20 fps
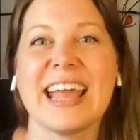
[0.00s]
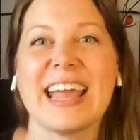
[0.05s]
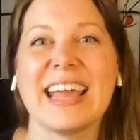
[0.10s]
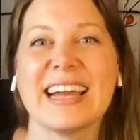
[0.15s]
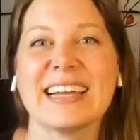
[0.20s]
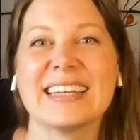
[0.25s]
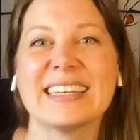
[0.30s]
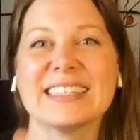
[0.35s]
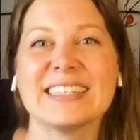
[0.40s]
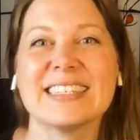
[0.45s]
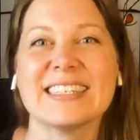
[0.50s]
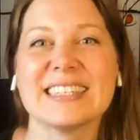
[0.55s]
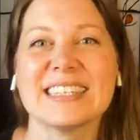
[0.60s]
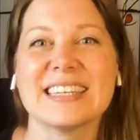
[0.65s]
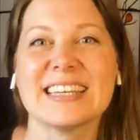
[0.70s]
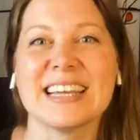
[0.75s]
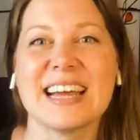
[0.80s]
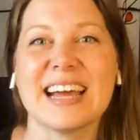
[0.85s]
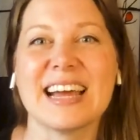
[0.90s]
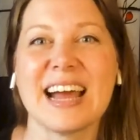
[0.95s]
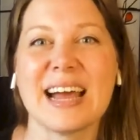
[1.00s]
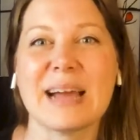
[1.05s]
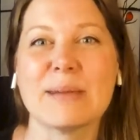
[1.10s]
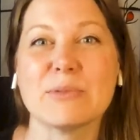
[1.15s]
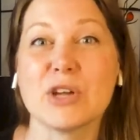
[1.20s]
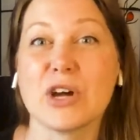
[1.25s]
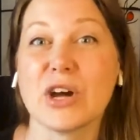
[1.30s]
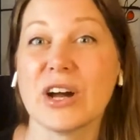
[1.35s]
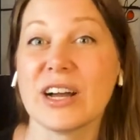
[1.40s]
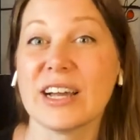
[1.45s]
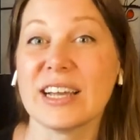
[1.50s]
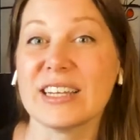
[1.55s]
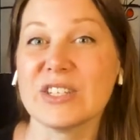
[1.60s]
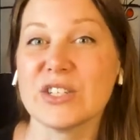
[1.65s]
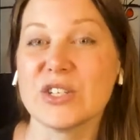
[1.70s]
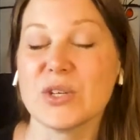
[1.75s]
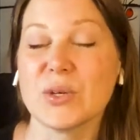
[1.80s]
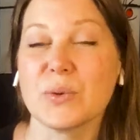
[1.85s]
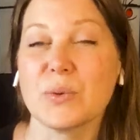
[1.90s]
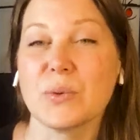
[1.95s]
and I'm
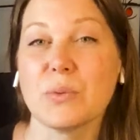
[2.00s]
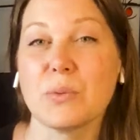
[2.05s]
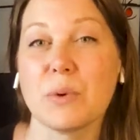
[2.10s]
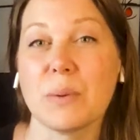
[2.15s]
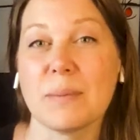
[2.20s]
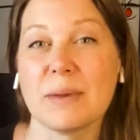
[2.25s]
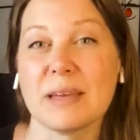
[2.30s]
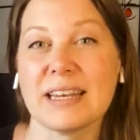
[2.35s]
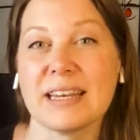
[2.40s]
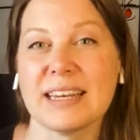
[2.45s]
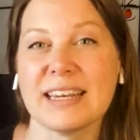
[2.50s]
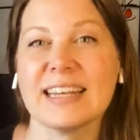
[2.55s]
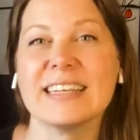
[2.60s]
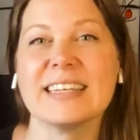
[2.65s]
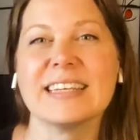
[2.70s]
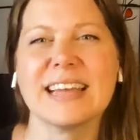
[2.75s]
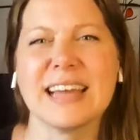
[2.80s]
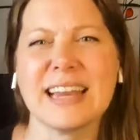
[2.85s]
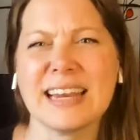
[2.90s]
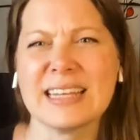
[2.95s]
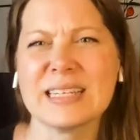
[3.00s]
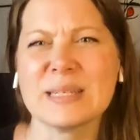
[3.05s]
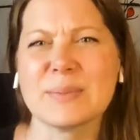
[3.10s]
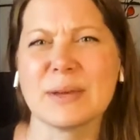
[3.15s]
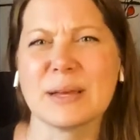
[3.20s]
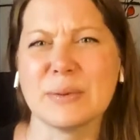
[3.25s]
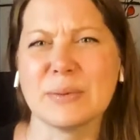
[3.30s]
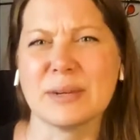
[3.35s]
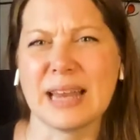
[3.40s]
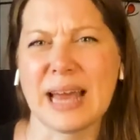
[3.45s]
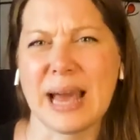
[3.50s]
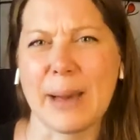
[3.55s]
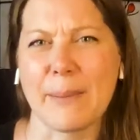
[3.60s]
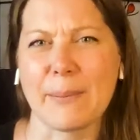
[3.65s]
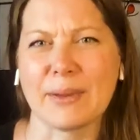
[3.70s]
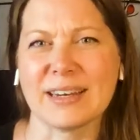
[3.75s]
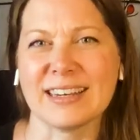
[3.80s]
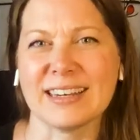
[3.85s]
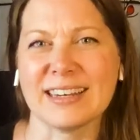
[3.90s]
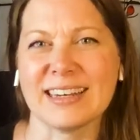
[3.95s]
talking to a woman, and I explain what
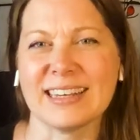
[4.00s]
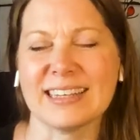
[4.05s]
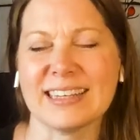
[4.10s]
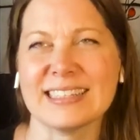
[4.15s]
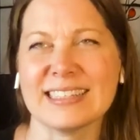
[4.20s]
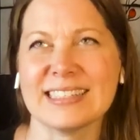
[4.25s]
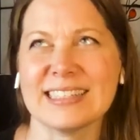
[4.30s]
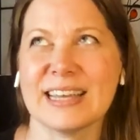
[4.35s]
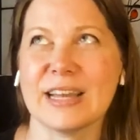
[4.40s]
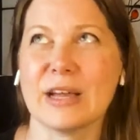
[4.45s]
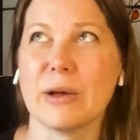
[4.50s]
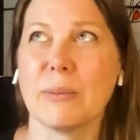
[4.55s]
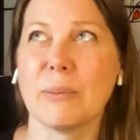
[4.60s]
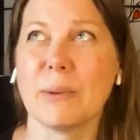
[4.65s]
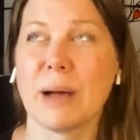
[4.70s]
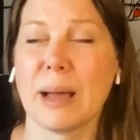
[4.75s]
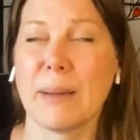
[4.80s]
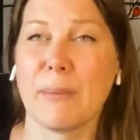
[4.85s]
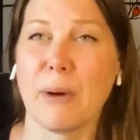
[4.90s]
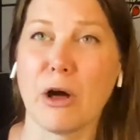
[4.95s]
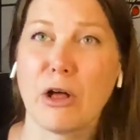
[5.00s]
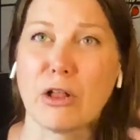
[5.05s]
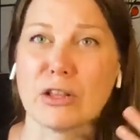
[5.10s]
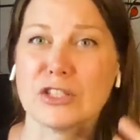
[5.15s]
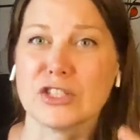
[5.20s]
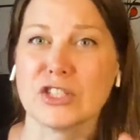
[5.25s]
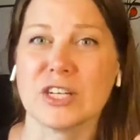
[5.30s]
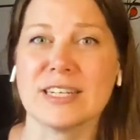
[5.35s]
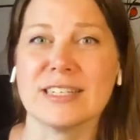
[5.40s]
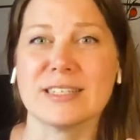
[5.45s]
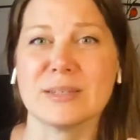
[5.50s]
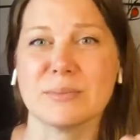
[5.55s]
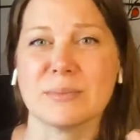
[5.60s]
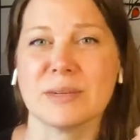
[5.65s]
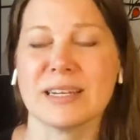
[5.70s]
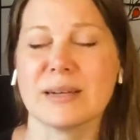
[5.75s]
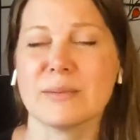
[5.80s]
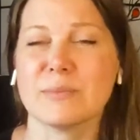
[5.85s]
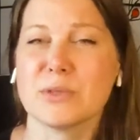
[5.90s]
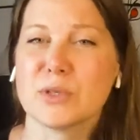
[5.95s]
happened, and I say, I apologize. I'm
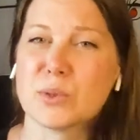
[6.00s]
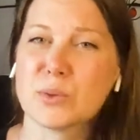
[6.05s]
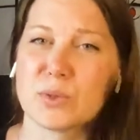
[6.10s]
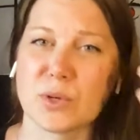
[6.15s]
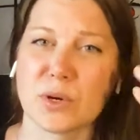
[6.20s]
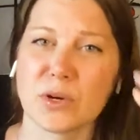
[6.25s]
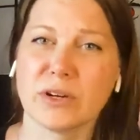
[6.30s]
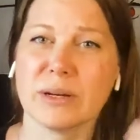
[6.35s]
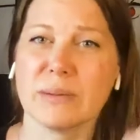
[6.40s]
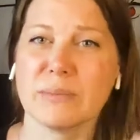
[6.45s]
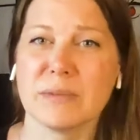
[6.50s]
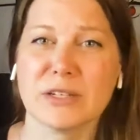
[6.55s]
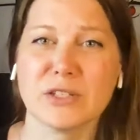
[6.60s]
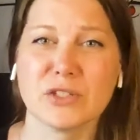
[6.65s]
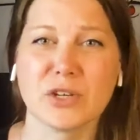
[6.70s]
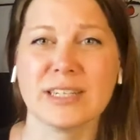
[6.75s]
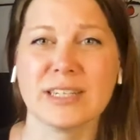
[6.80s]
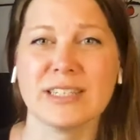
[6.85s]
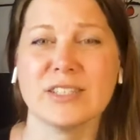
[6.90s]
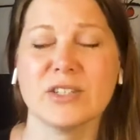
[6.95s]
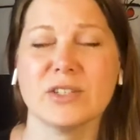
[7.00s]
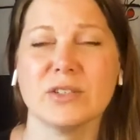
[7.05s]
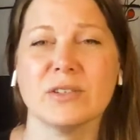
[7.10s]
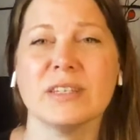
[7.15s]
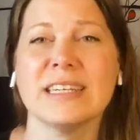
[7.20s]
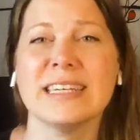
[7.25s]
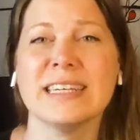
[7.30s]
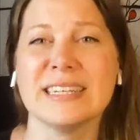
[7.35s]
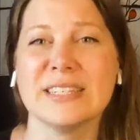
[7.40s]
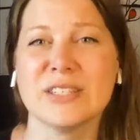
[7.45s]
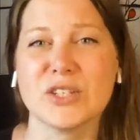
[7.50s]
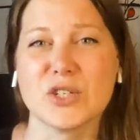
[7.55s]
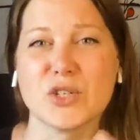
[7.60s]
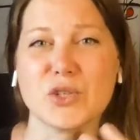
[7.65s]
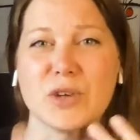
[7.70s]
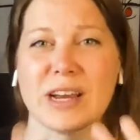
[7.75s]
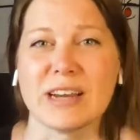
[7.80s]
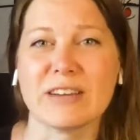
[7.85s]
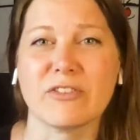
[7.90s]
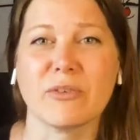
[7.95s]
like, I'm so sorry. I'm not trying to
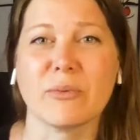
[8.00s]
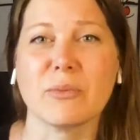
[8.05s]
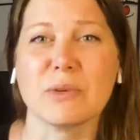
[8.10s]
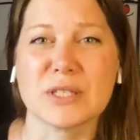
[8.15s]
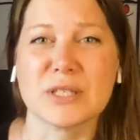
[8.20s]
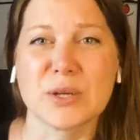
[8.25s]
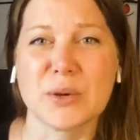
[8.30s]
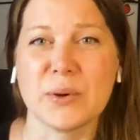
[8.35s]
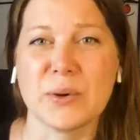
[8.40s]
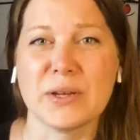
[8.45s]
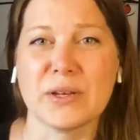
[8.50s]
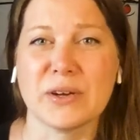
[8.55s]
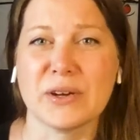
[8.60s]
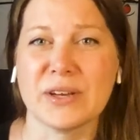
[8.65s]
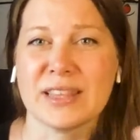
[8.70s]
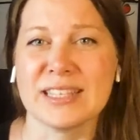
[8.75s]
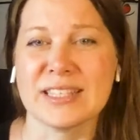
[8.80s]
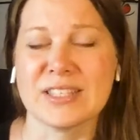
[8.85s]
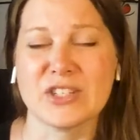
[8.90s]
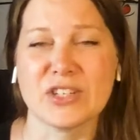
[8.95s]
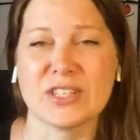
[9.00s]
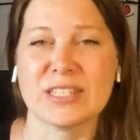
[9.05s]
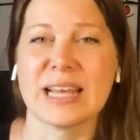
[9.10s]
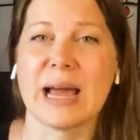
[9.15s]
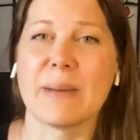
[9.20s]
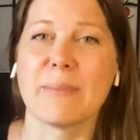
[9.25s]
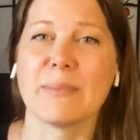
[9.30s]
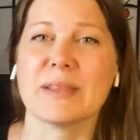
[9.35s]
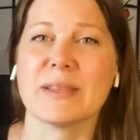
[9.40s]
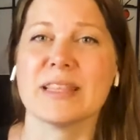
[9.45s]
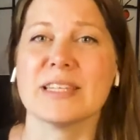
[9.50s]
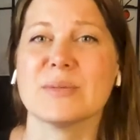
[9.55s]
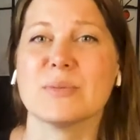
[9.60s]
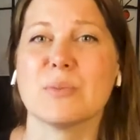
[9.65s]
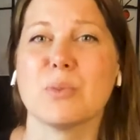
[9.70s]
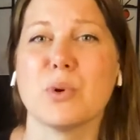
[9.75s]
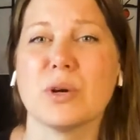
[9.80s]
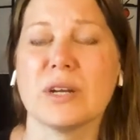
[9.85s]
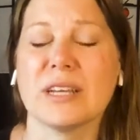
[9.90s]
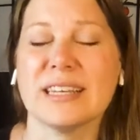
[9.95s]
distract from what's going on. This just happened
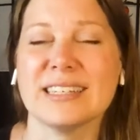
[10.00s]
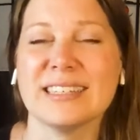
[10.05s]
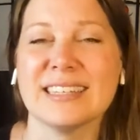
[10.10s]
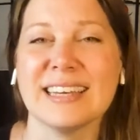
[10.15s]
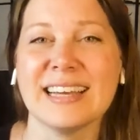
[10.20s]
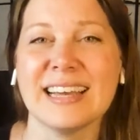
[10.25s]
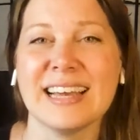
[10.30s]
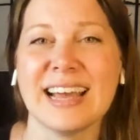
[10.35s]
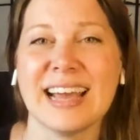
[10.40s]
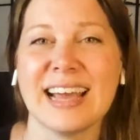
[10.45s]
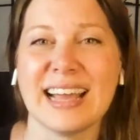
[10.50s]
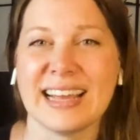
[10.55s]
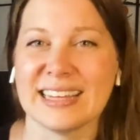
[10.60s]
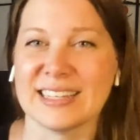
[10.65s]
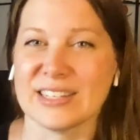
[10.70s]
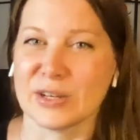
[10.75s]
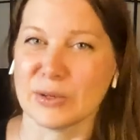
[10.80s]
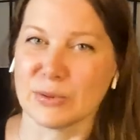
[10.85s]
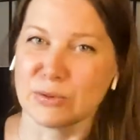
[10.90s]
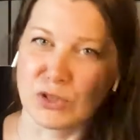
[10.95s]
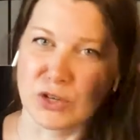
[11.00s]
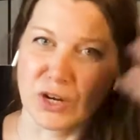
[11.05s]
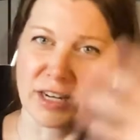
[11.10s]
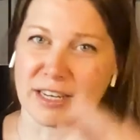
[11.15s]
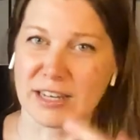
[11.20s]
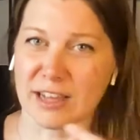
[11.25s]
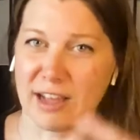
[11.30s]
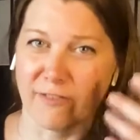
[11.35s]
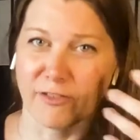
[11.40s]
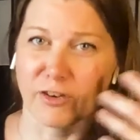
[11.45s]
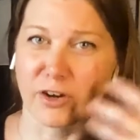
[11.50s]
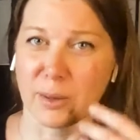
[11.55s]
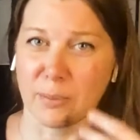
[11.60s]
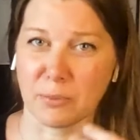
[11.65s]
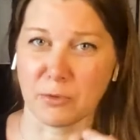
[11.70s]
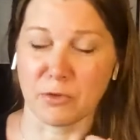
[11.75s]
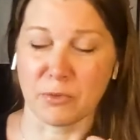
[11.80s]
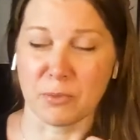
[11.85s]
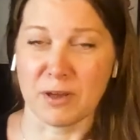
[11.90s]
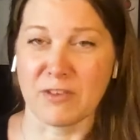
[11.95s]
this morning. And I was trying to cover it
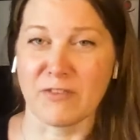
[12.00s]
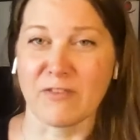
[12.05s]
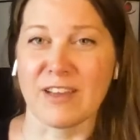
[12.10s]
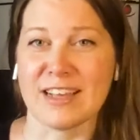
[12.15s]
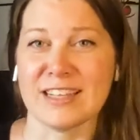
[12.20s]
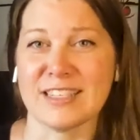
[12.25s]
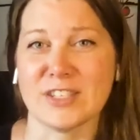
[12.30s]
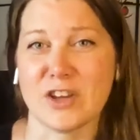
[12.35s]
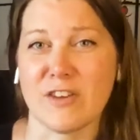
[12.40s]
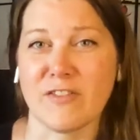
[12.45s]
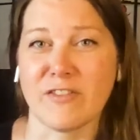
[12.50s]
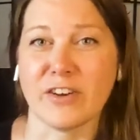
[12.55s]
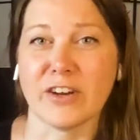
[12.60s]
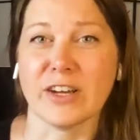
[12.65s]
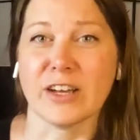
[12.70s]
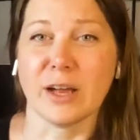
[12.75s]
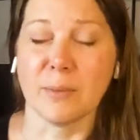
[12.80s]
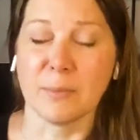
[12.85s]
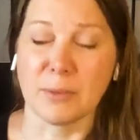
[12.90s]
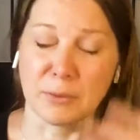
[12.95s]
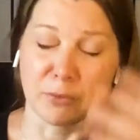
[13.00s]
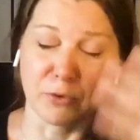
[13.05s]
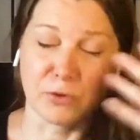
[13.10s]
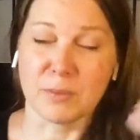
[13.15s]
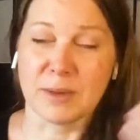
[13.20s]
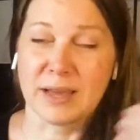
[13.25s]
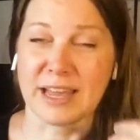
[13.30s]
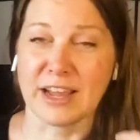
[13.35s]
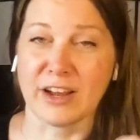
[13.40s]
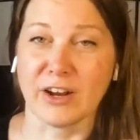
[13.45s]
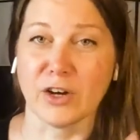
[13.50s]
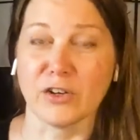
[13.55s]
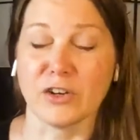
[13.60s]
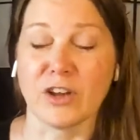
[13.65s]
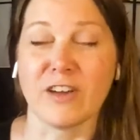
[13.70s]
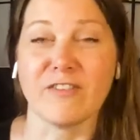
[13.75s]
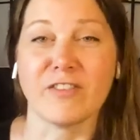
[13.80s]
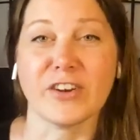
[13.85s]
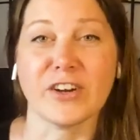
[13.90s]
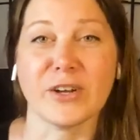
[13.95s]
up with my face, with my hair,
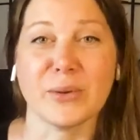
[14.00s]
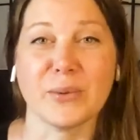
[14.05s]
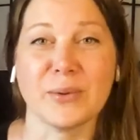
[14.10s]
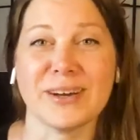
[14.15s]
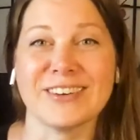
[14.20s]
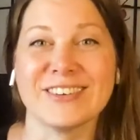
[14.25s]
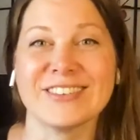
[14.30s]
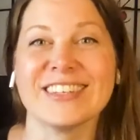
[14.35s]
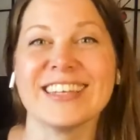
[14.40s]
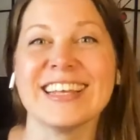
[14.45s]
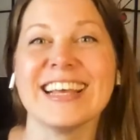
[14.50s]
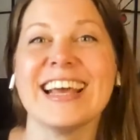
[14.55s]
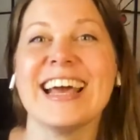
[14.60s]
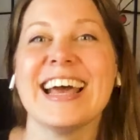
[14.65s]
not very well.